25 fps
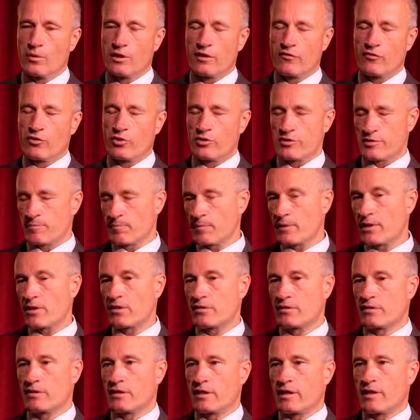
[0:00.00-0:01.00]
Well, of course,
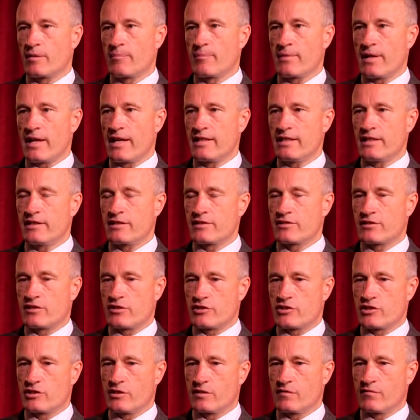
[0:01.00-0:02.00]
beyond any
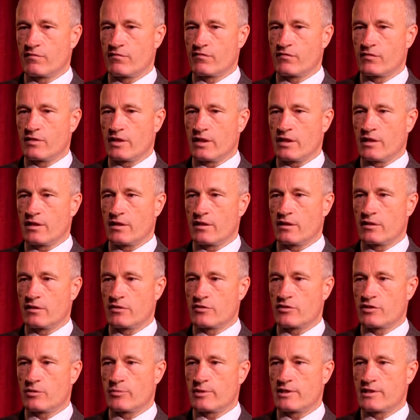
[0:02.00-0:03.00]
discussion of,
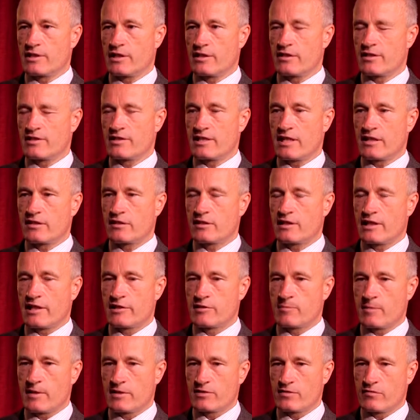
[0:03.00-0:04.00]
shall we say, the technical
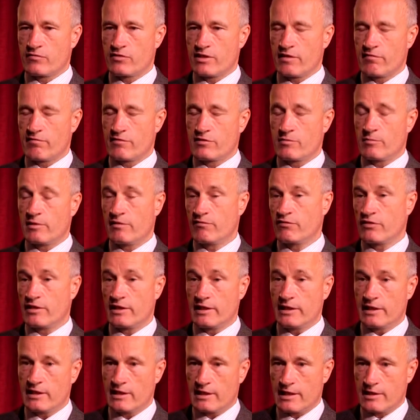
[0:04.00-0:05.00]
aspects of terrorism, even the
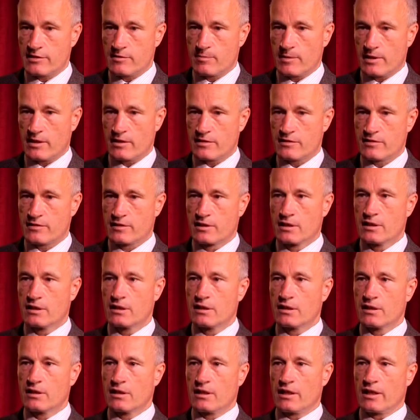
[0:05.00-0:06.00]
legal aspects,
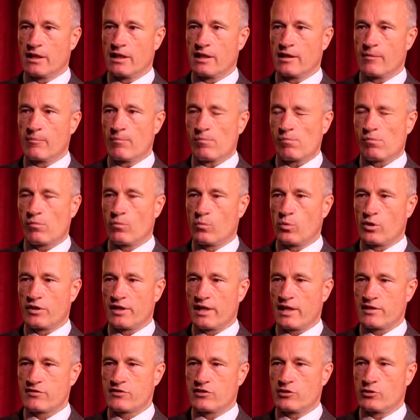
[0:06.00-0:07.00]
one
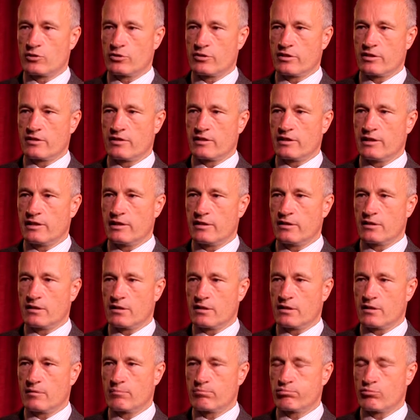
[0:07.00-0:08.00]
has to look at the
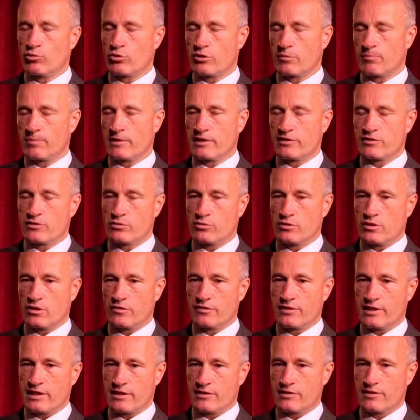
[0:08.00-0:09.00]
broader political
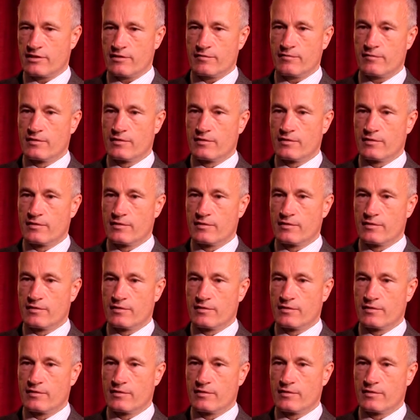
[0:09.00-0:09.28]
context